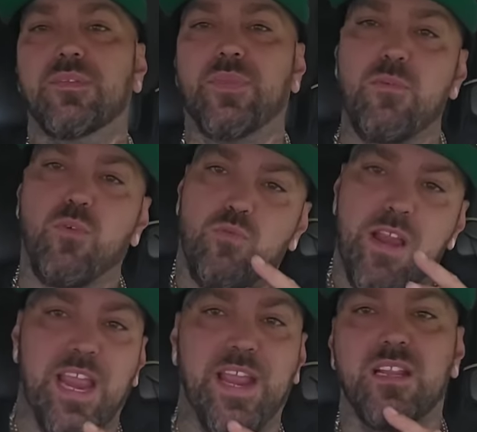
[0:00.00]
They were
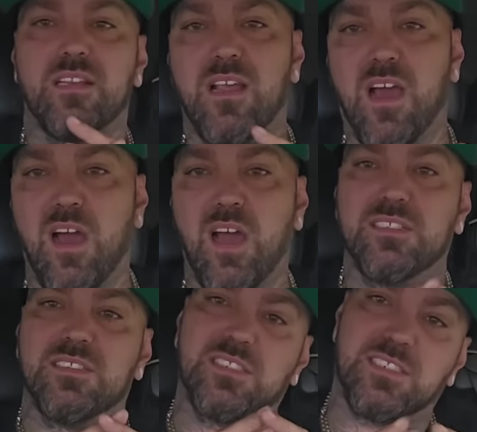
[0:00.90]
ran
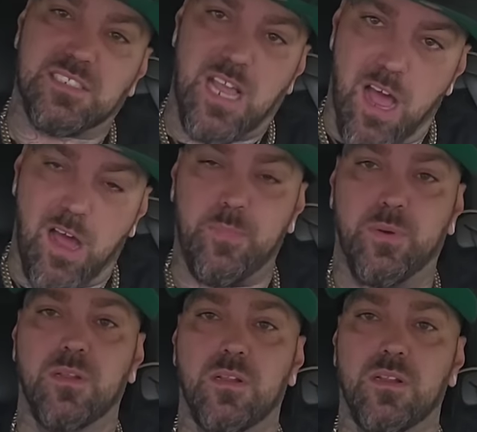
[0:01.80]
non-stop
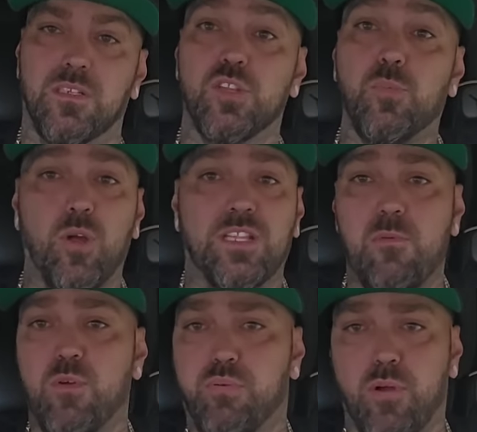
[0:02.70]
to the point they
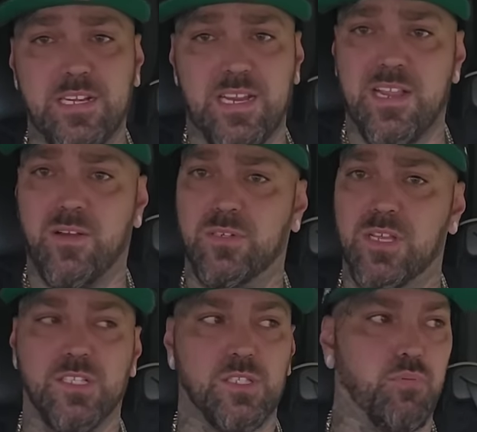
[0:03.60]
would break down.
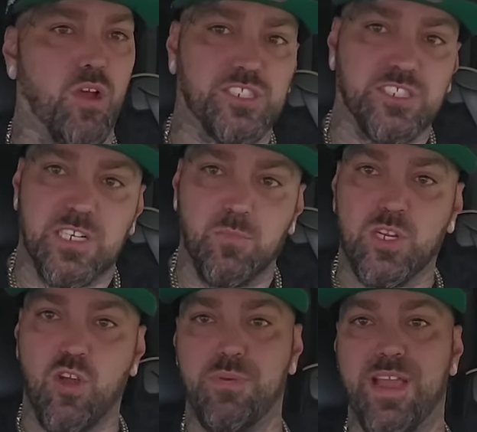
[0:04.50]
The brushes in them would
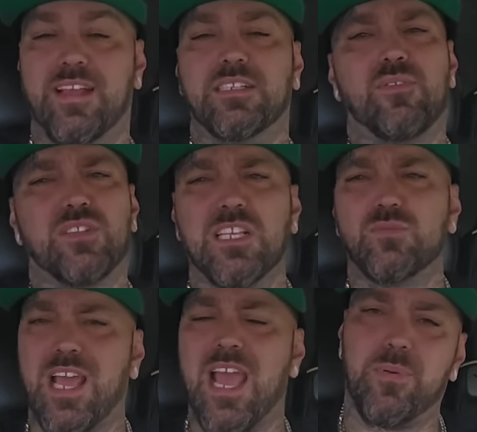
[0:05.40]
go bad. Different things
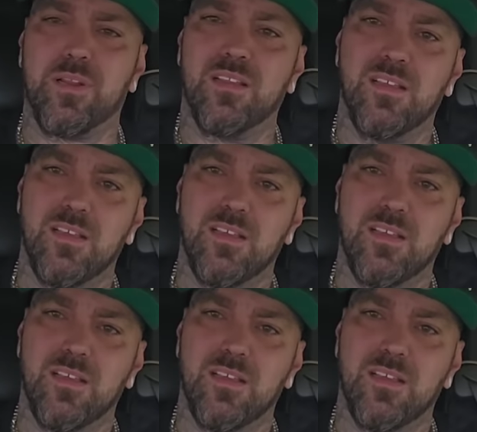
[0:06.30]
would happen.